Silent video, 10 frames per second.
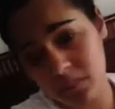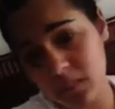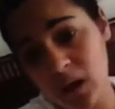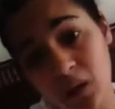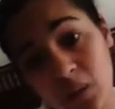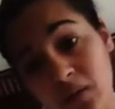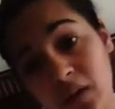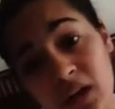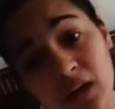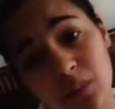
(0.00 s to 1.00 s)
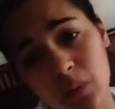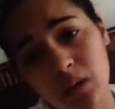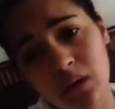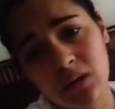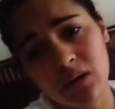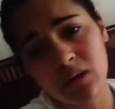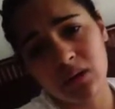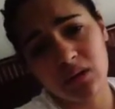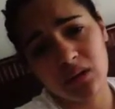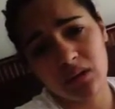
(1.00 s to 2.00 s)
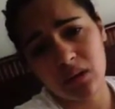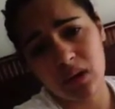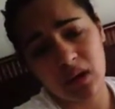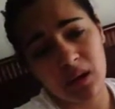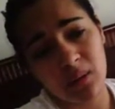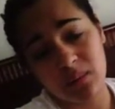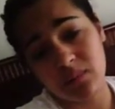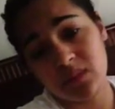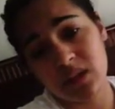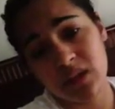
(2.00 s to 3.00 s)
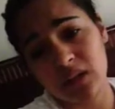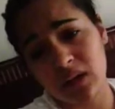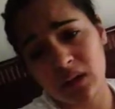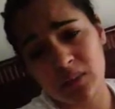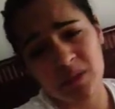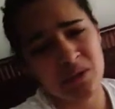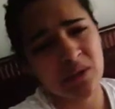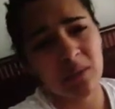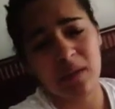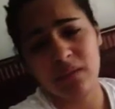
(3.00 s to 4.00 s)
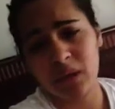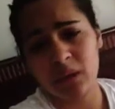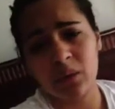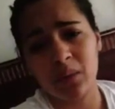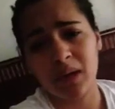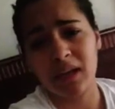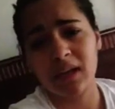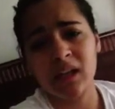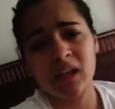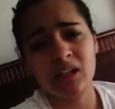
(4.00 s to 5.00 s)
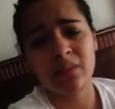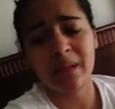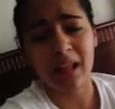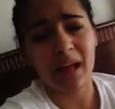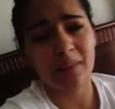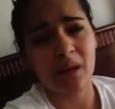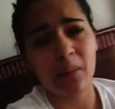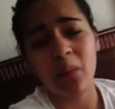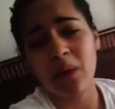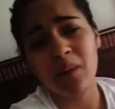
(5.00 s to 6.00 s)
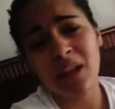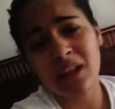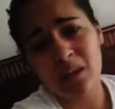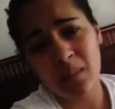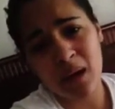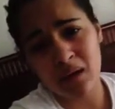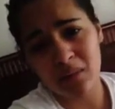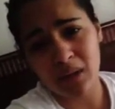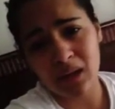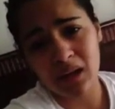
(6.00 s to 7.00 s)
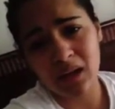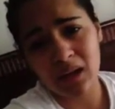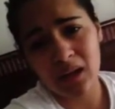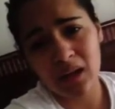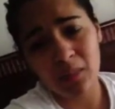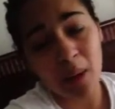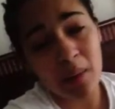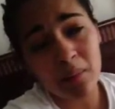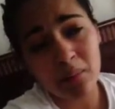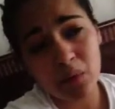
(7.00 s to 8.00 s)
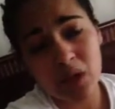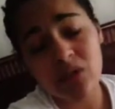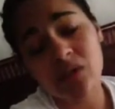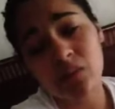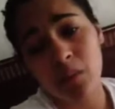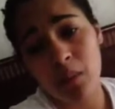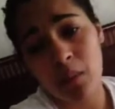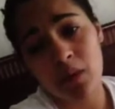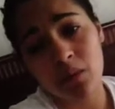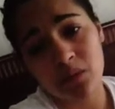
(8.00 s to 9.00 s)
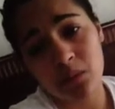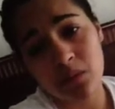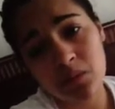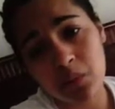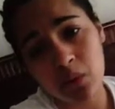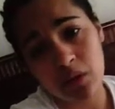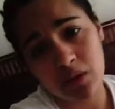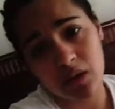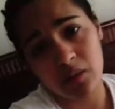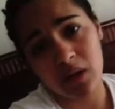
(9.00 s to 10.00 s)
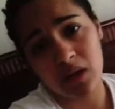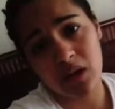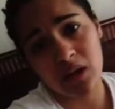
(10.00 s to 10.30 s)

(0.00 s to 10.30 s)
I don't want to fight anymore. I'm sick of it. I mean, she took my phone away, took my laptop away, but that didn't matter to me. My relationship with my mother was the most important thing to me.